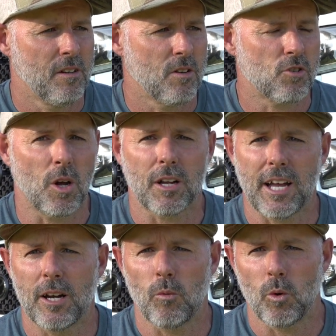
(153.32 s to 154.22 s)
so I
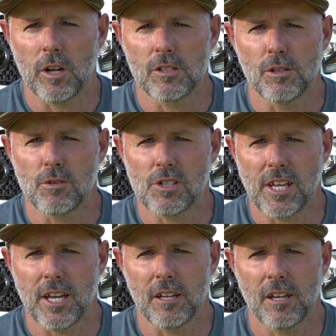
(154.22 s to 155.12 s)
kind of wanted to
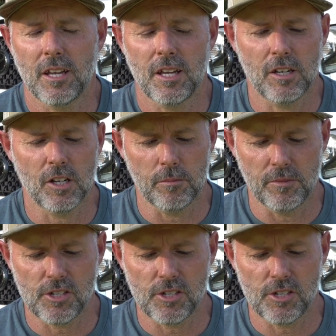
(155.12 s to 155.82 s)
set it up